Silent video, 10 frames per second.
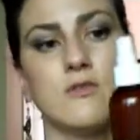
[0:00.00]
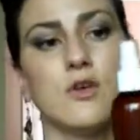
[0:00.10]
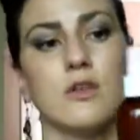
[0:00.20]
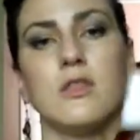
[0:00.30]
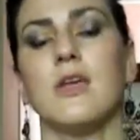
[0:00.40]

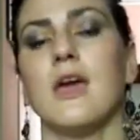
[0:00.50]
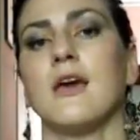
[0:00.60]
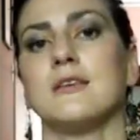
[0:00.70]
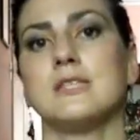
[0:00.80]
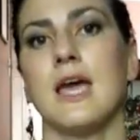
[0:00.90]
of good
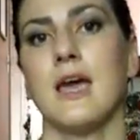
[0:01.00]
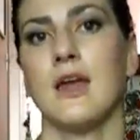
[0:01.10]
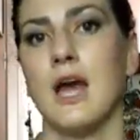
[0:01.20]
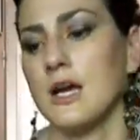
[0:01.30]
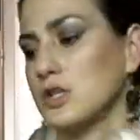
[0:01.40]
things,
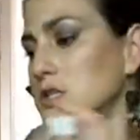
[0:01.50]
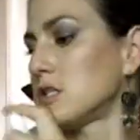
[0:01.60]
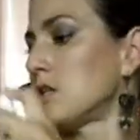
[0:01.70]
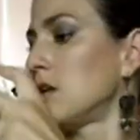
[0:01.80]
and I just